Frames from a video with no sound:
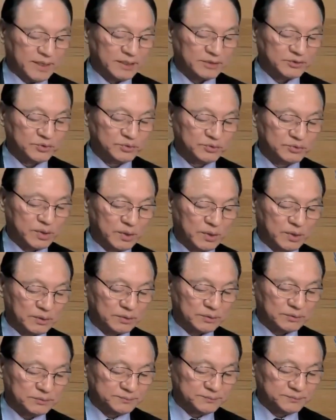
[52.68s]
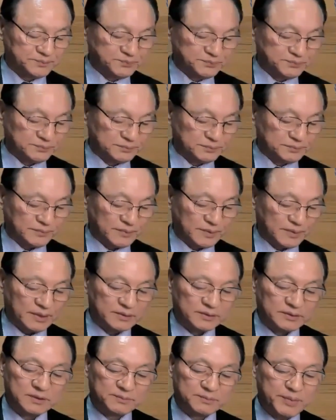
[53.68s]
As you know,
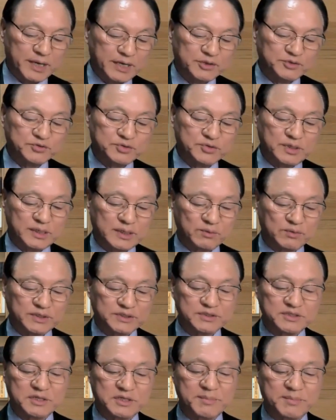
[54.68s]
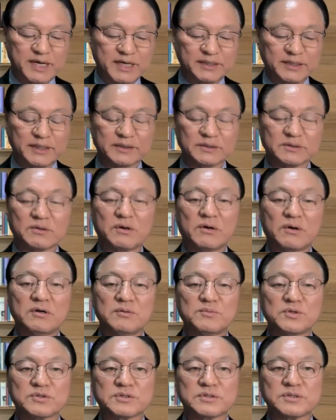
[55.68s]
the peninsula was divided
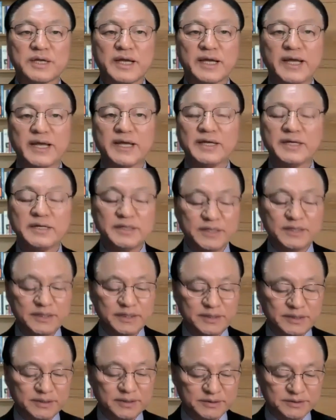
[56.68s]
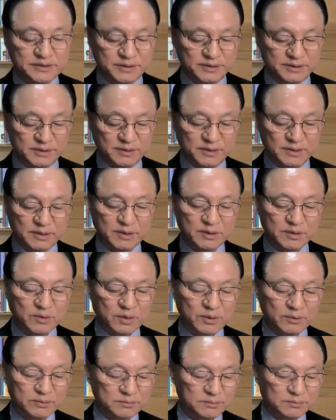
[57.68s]
almost 80 years
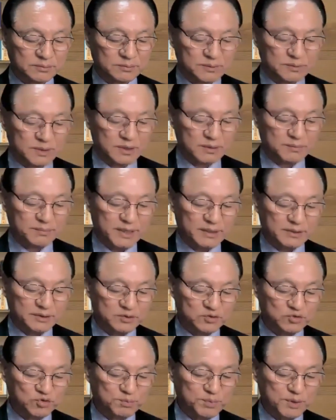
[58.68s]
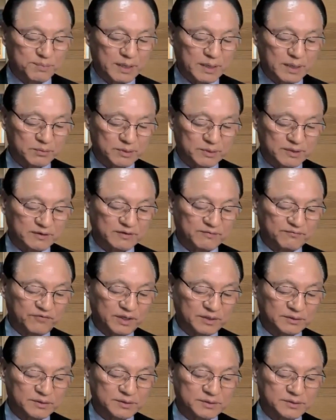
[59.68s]
ago by the superpower
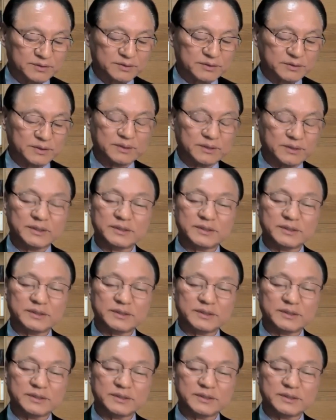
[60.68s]
victors